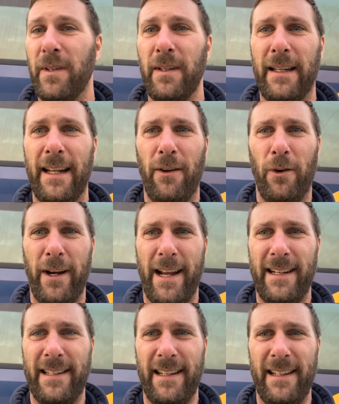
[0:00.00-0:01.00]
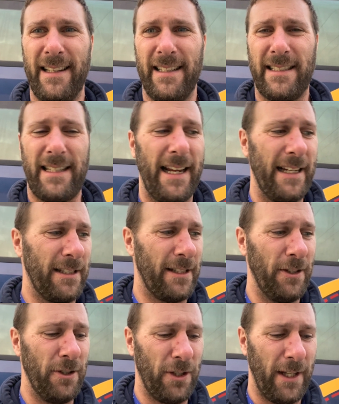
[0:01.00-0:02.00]
get oriented in the States
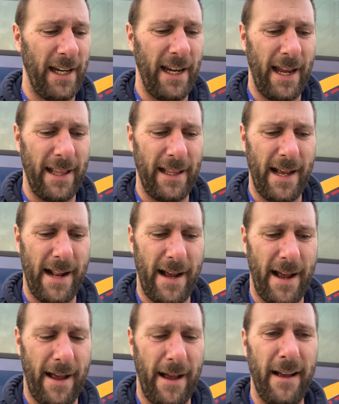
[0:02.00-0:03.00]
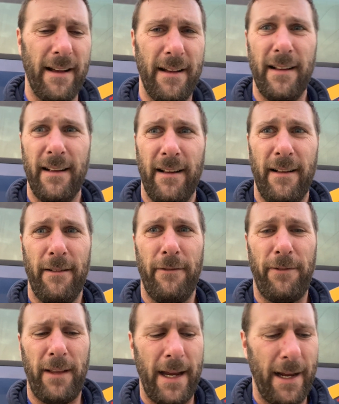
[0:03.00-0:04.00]
usually, and then
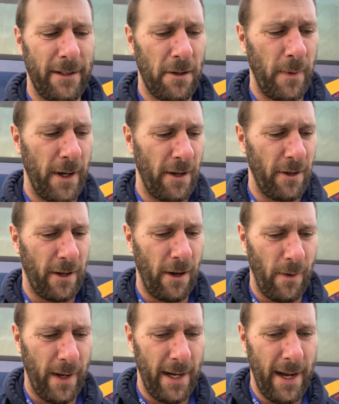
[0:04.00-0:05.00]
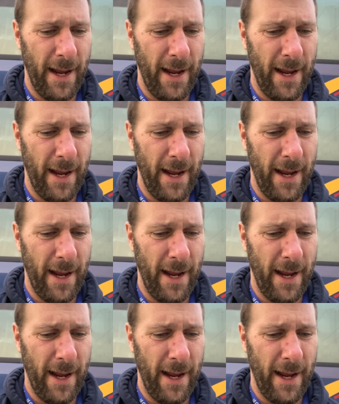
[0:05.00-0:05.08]
fly out to where you're going.